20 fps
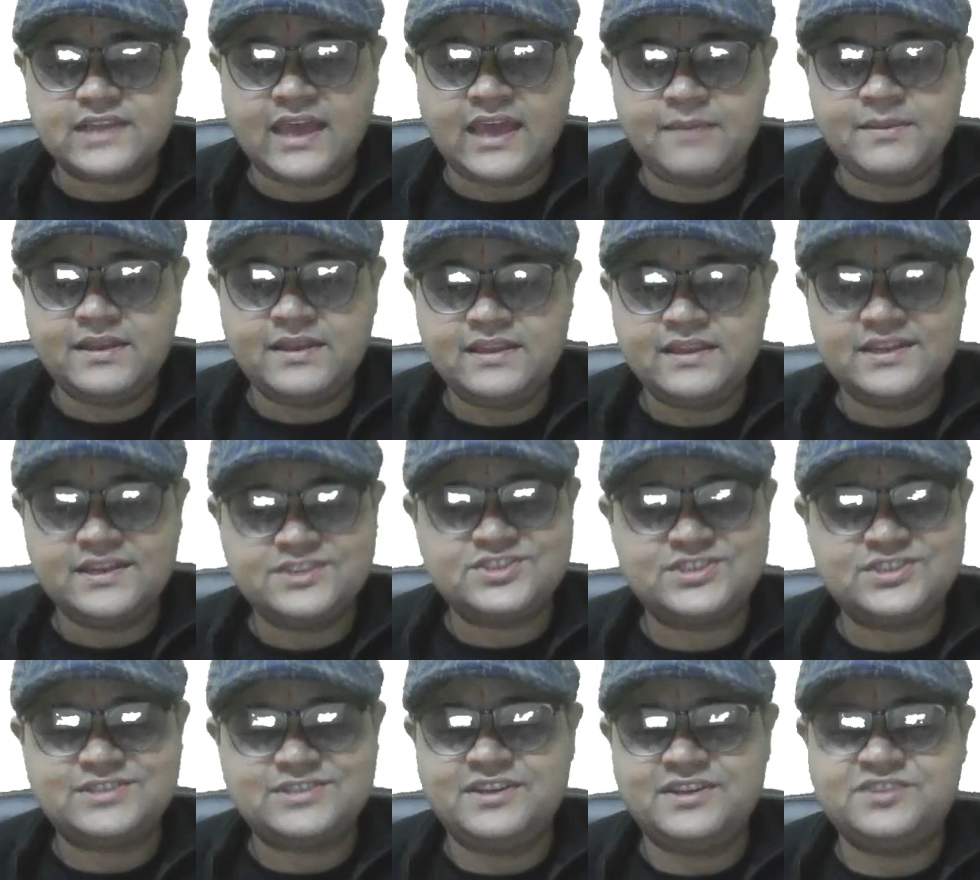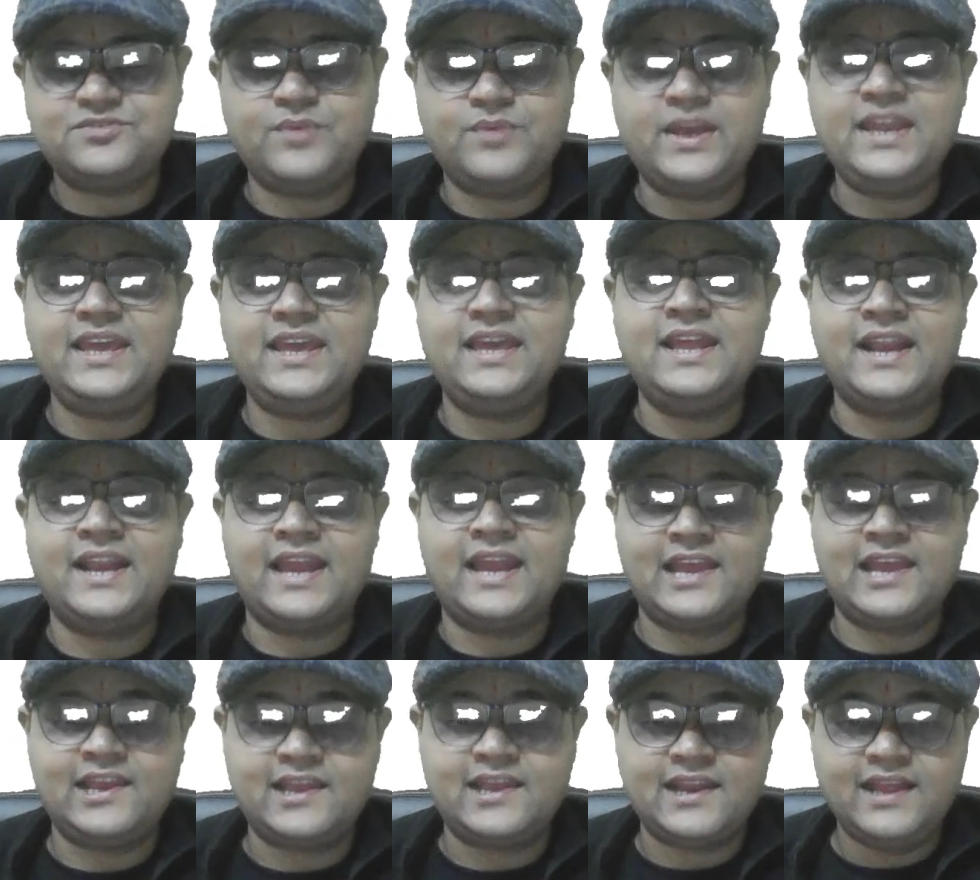I mean, it's very
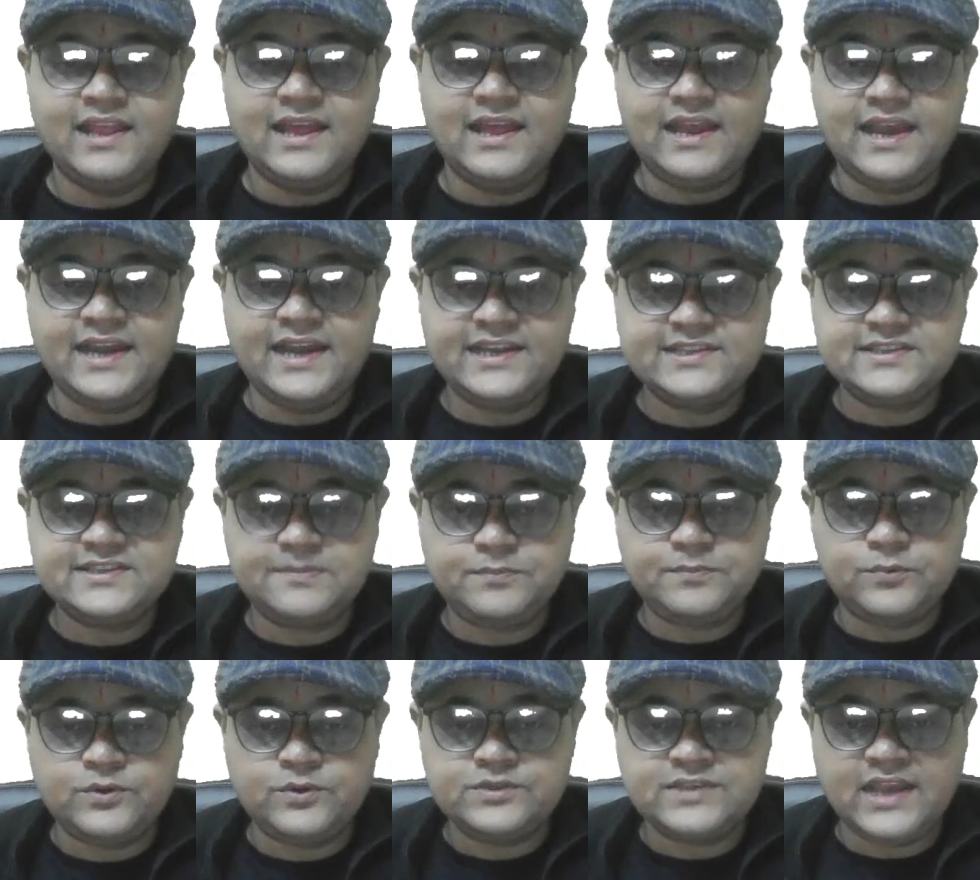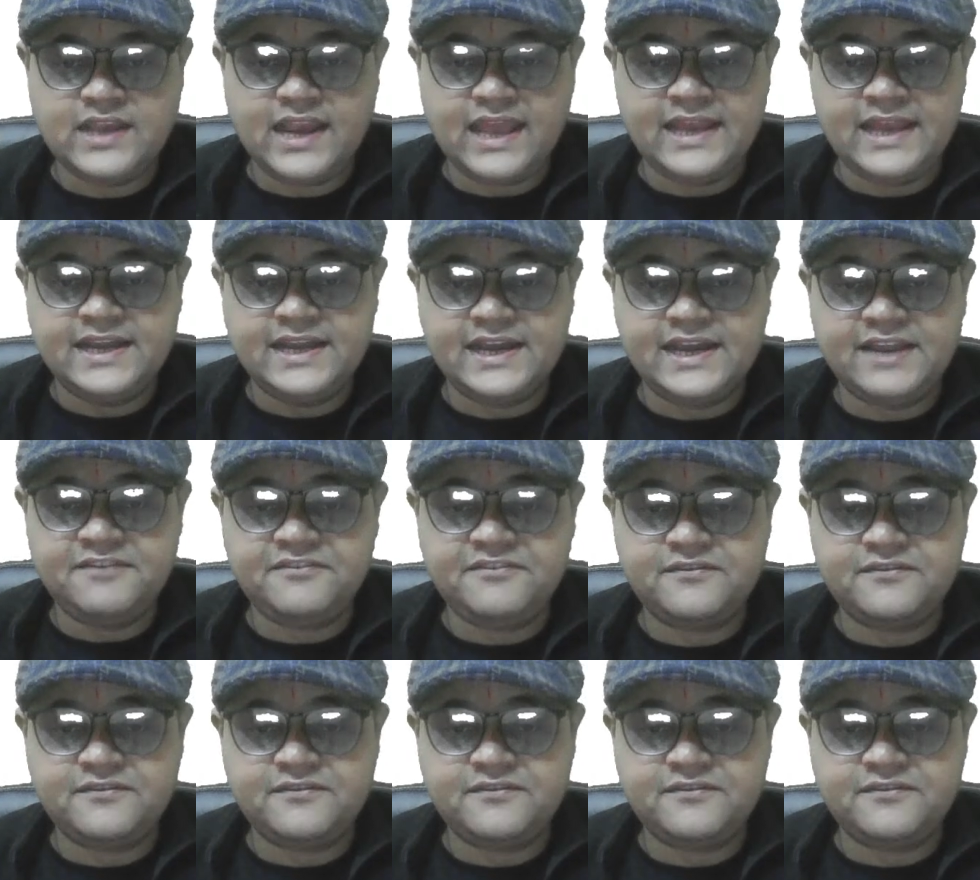irregular. Let us suppose a light ray